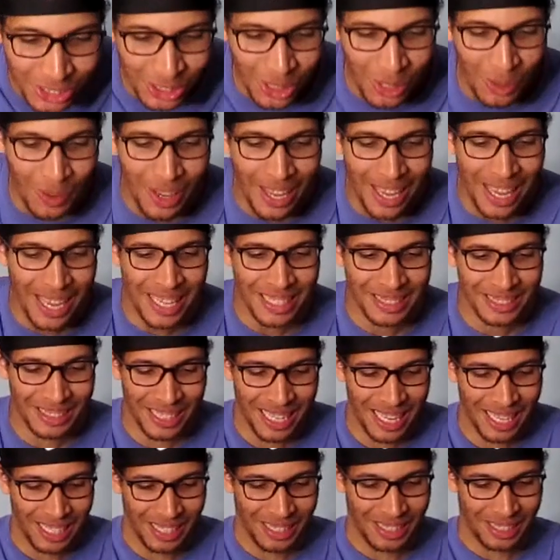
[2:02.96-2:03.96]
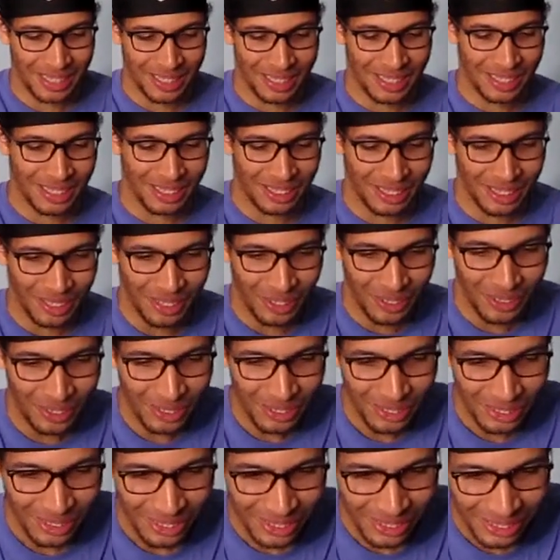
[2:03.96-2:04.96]
your ass out of here, yo.
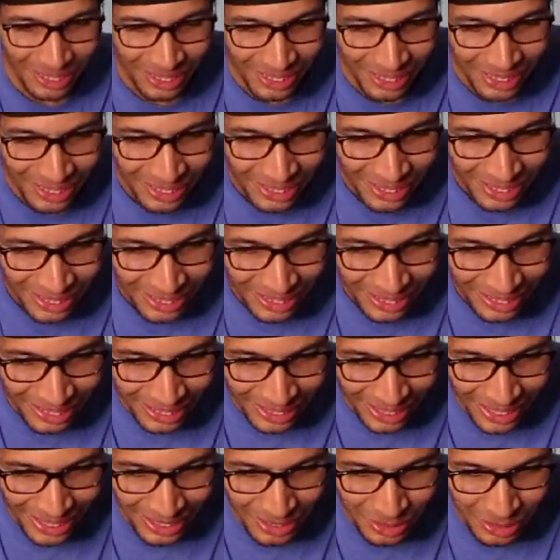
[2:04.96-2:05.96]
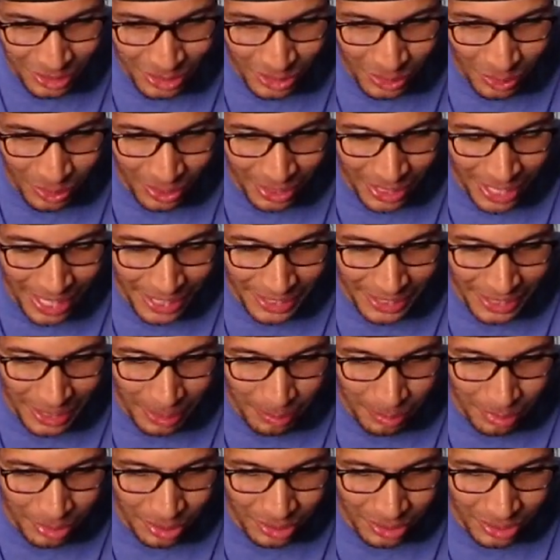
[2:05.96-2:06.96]
Like, you stole a
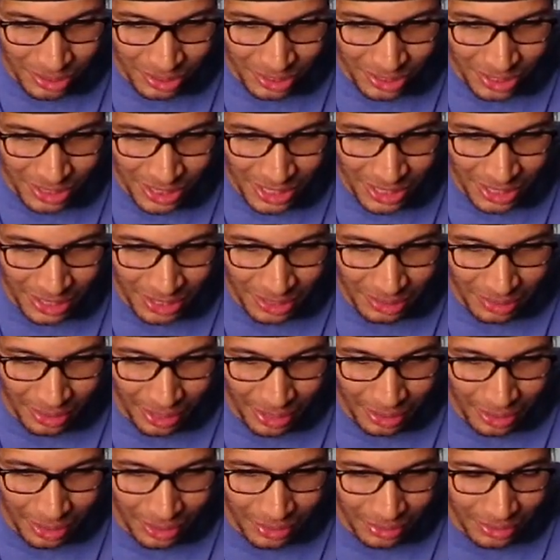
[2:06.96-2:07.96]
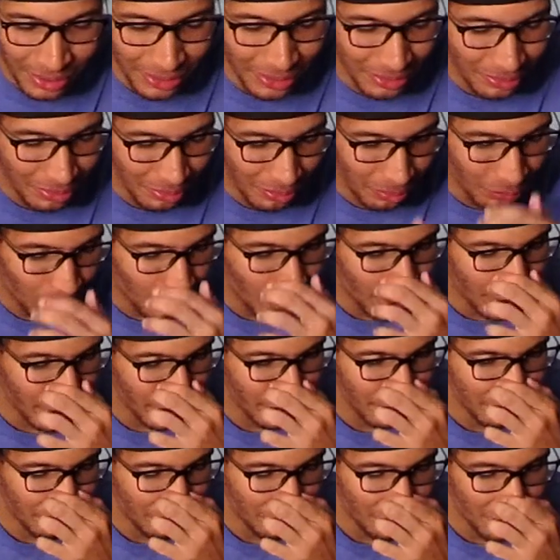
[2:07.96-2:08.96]
goddamn ceiling, like a fuck
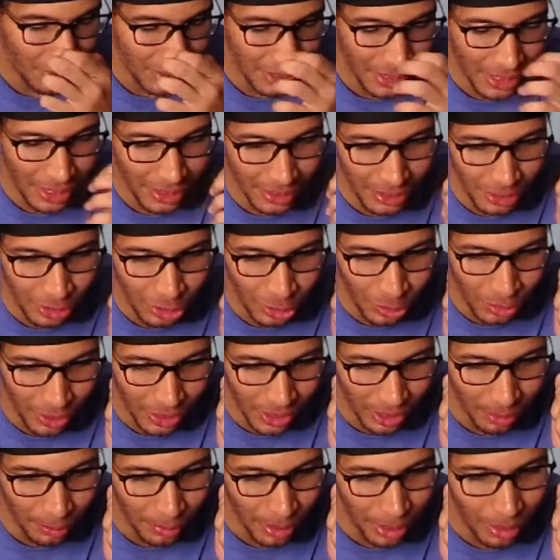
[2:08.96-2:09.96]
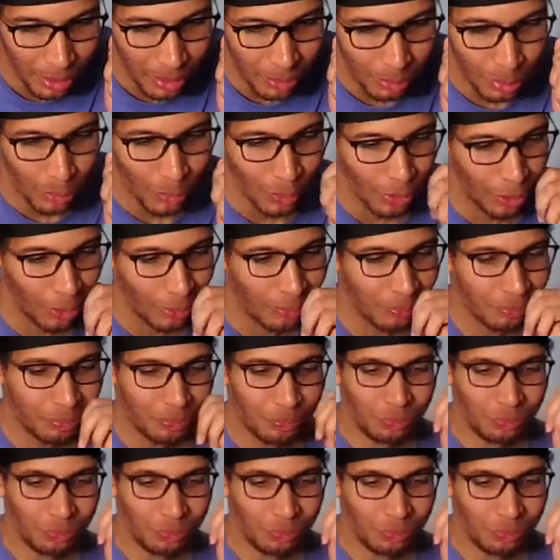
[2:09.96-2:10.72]
it. The joke is coming out. Moving on.